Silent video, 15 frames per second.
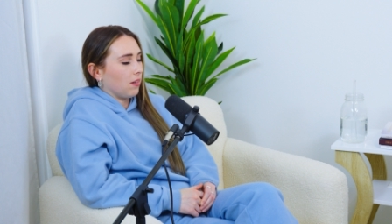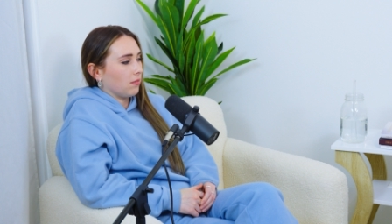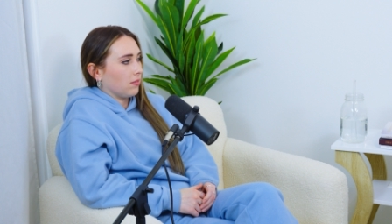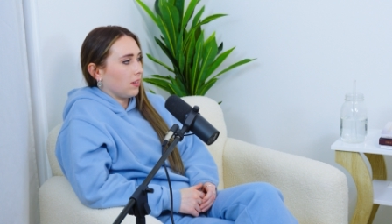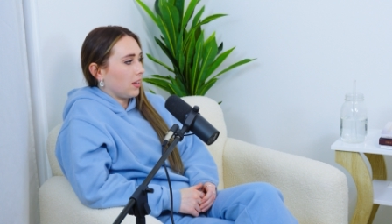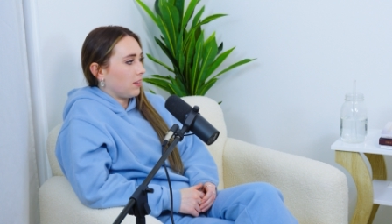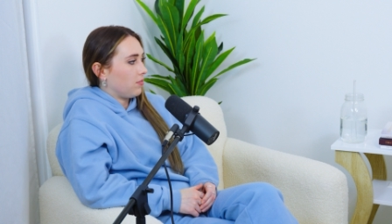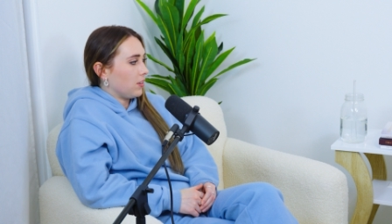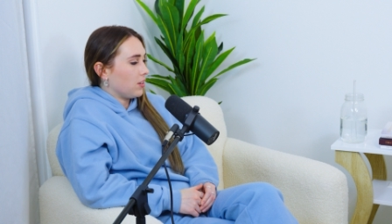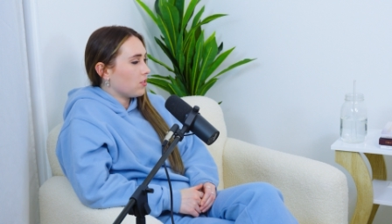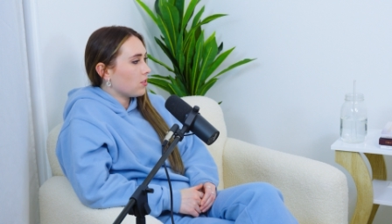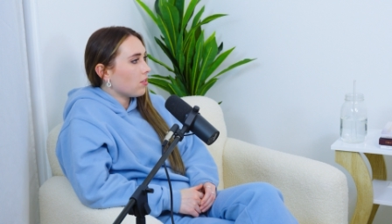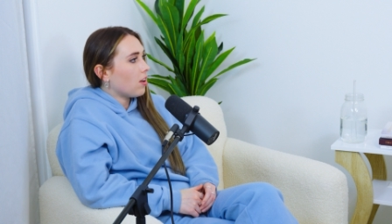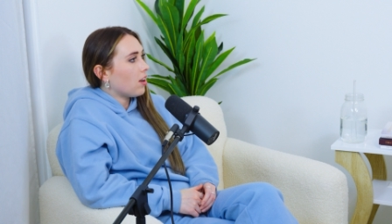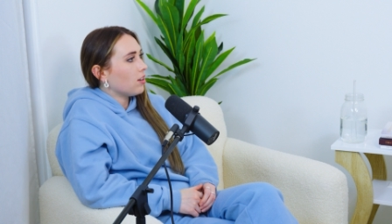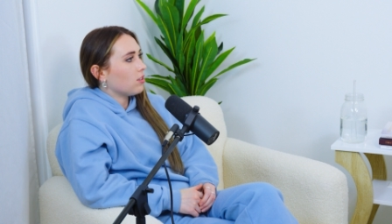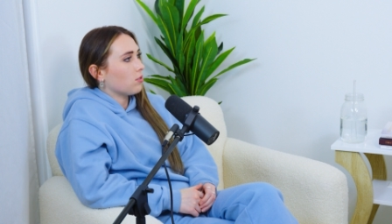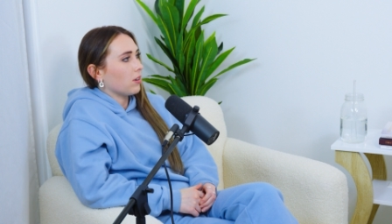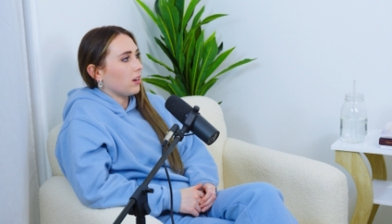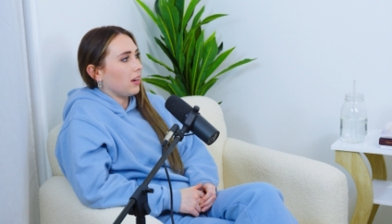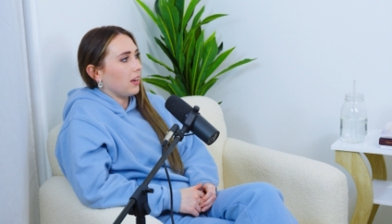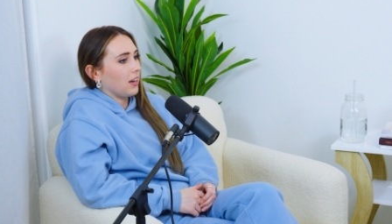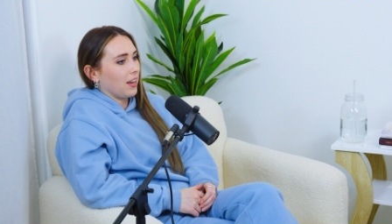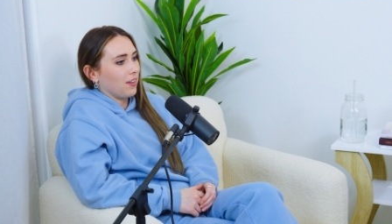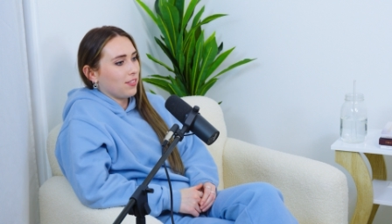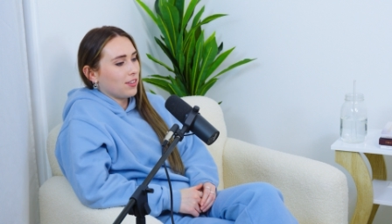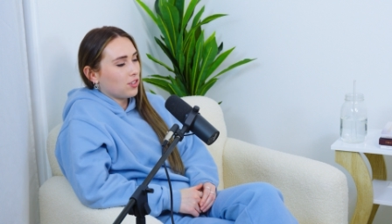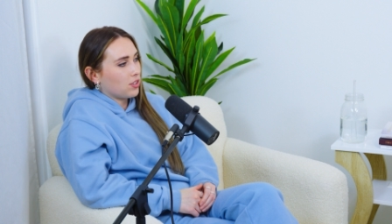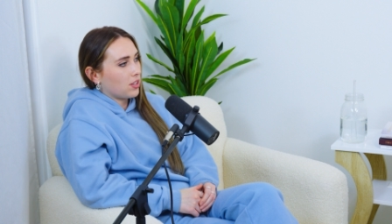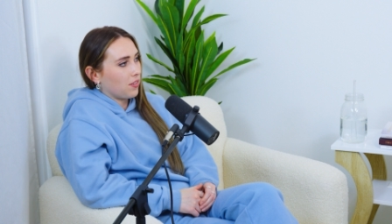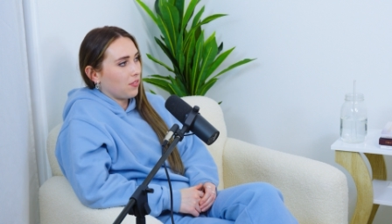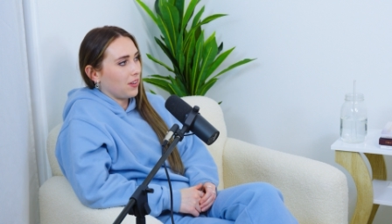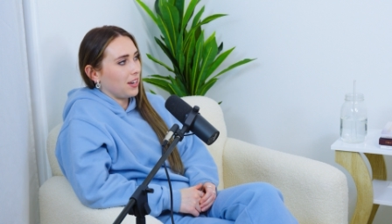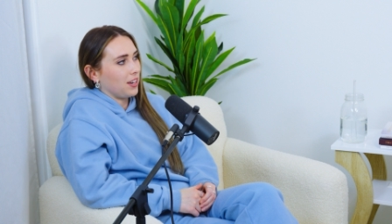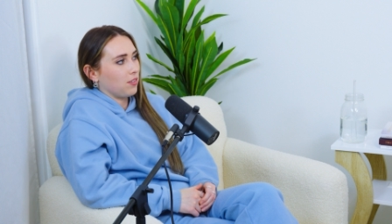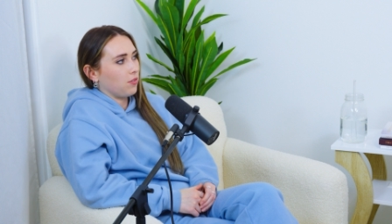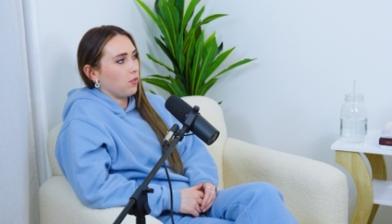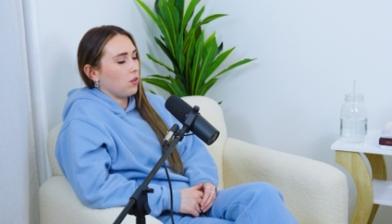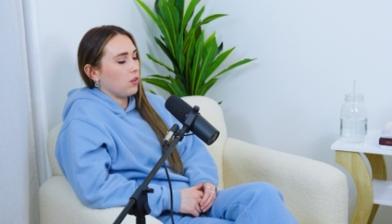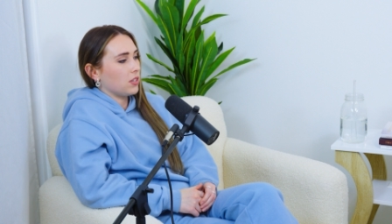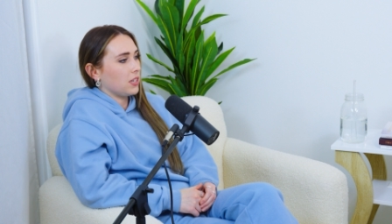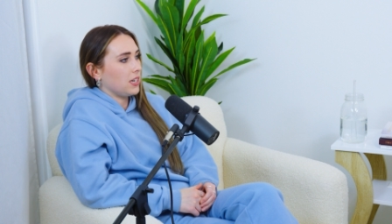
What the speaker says: like finish the laundry, and I have this stuff I need to fold.